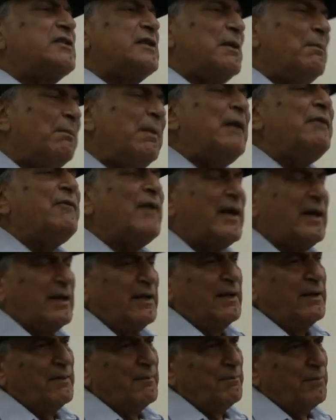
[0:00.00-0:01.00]
simplified
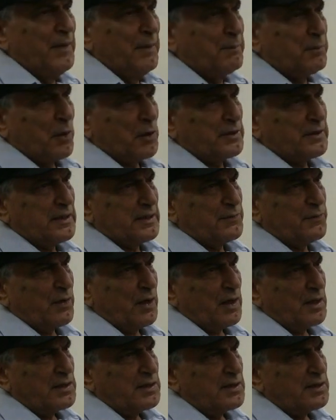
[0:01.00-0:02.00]
the process for
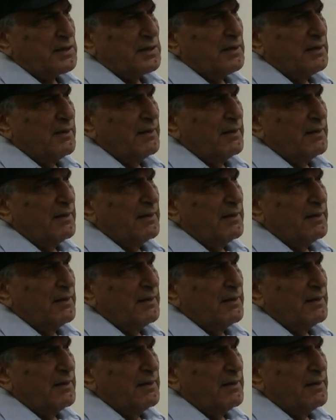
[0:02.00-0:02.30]
us.